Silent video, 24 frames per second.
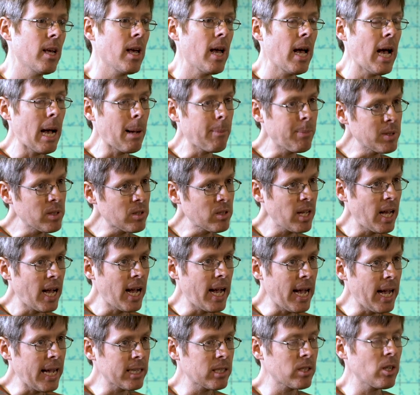happens to
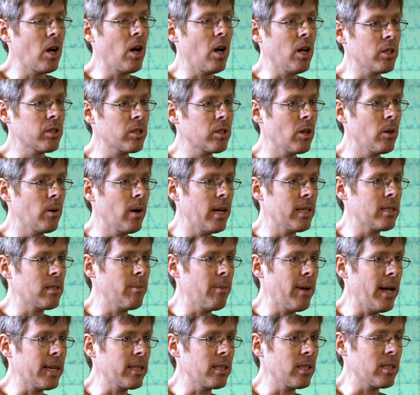act also as a
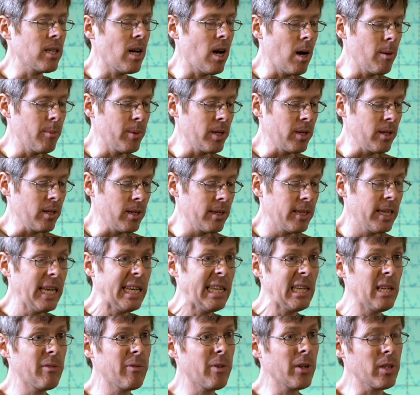magnetometer,
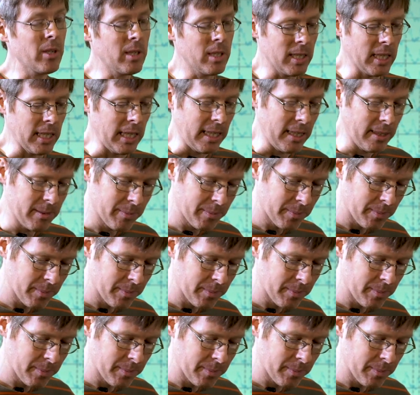inadvertently.